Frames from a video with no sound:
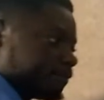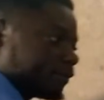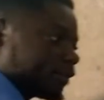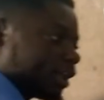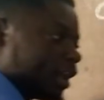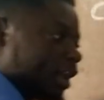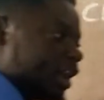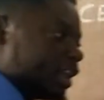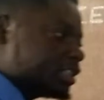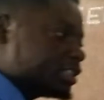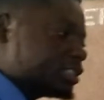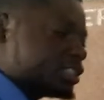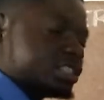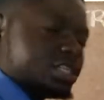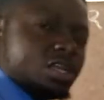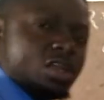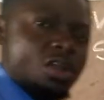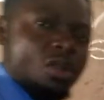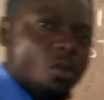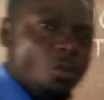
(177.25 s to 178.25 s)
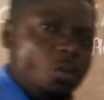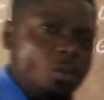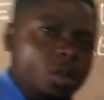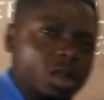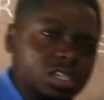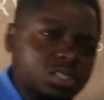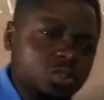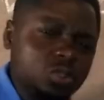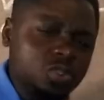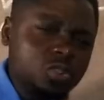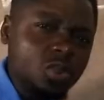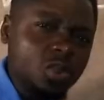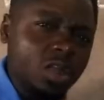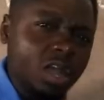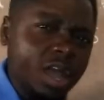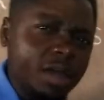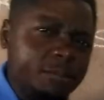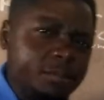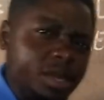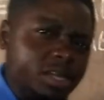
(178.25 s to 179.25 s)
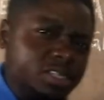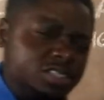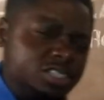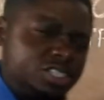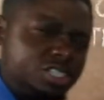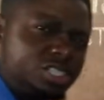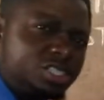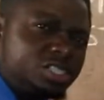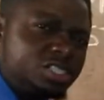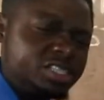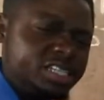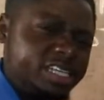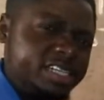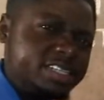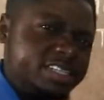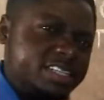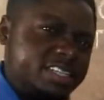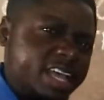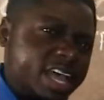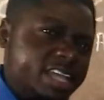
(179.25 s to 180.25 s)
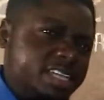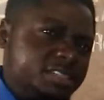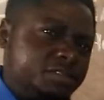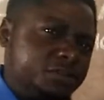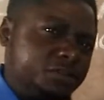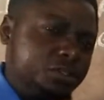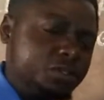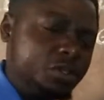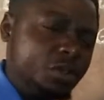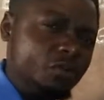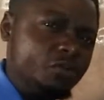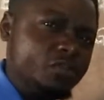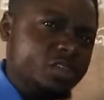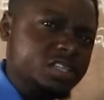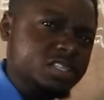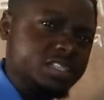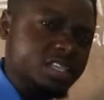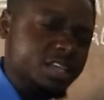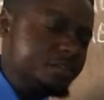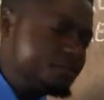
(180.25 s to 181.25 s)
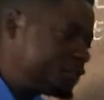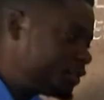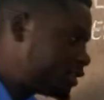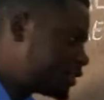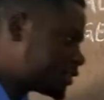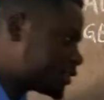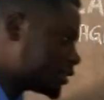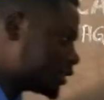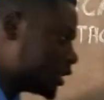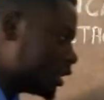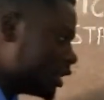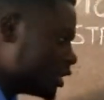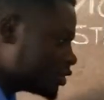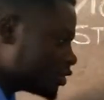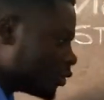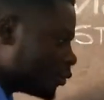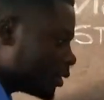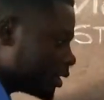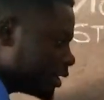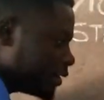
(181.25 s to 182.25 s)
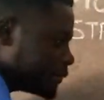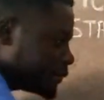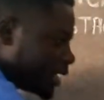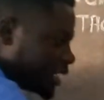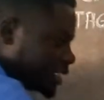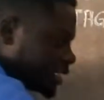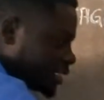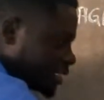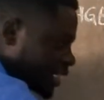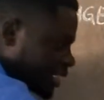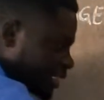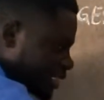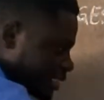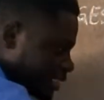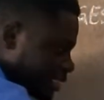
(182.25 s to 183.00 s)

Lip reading: and we want to talk about the side view of the cervix. So we imagine that this